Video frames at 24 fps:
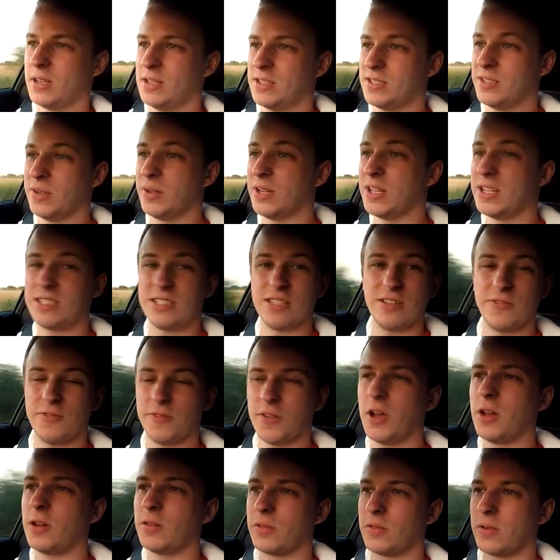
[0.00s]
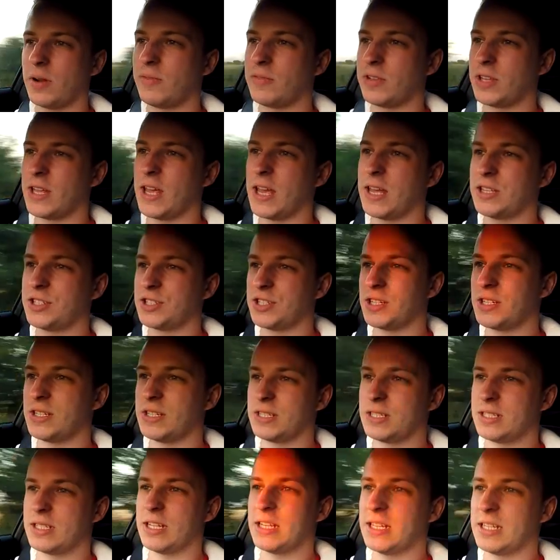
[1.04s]
So at least if over-revving the
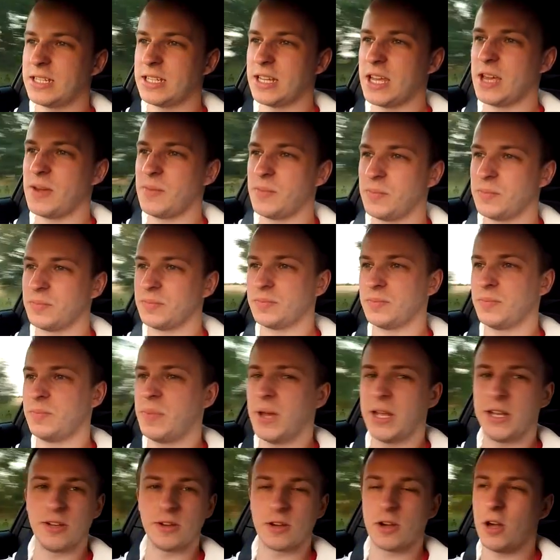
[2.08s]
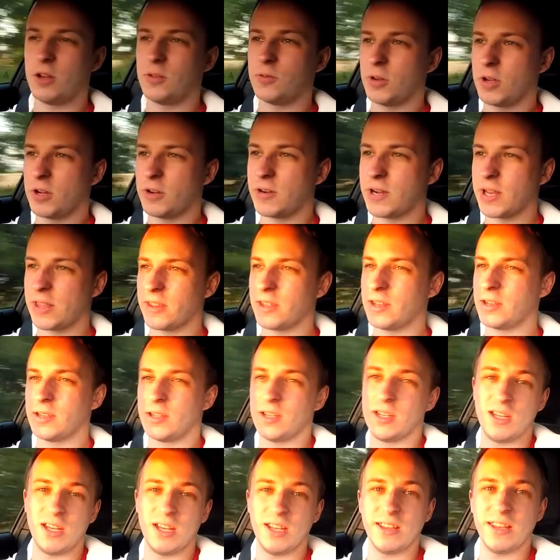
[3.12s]
engine did bend a conrod or anything,
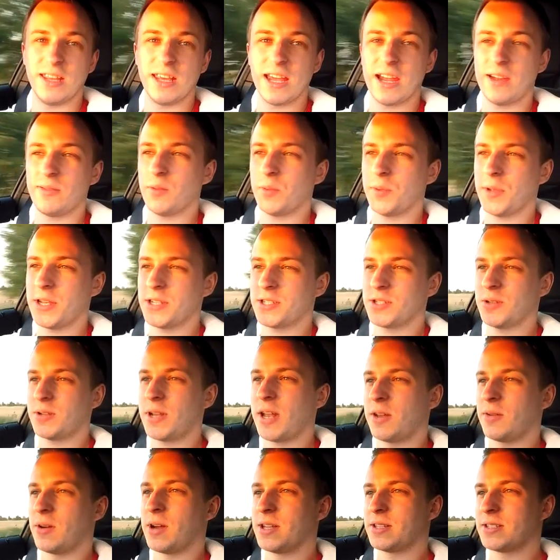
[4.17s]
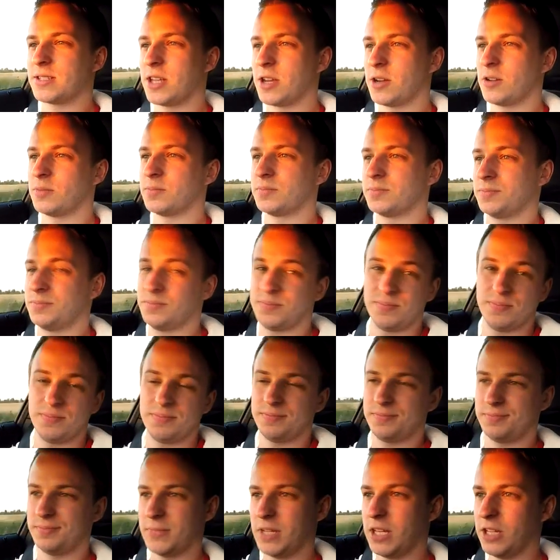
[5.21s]
they're getting replaced soon anyway, so
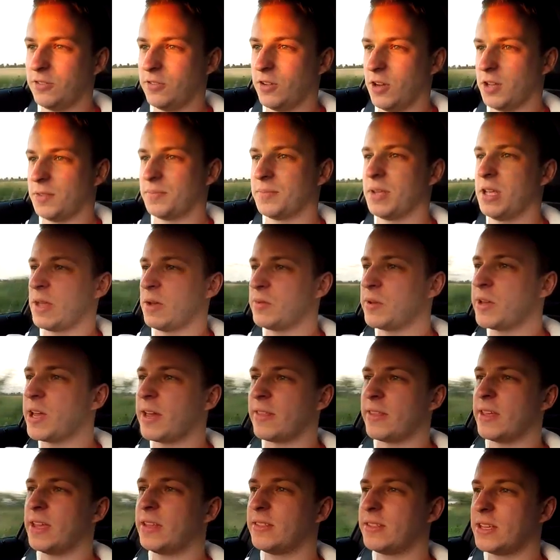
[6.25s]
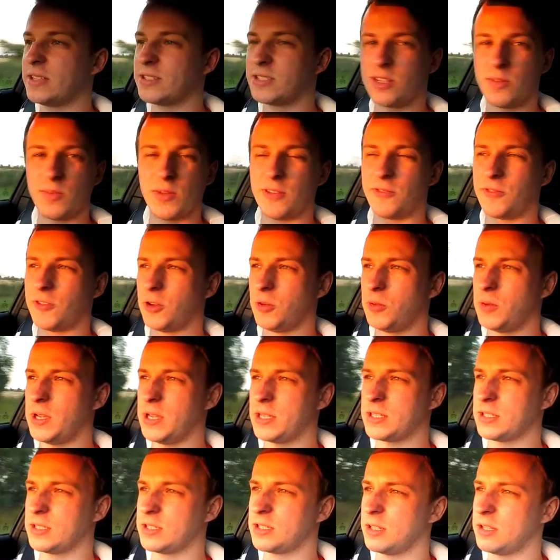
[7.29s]
it's fine. But yeah, that's going to be a few
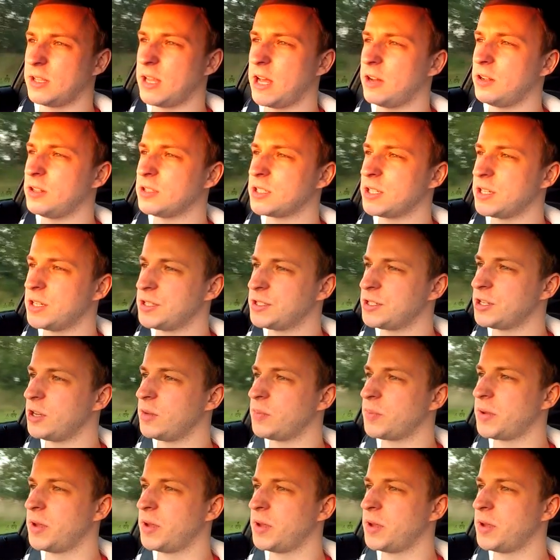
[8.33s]
weeks until that all turns up.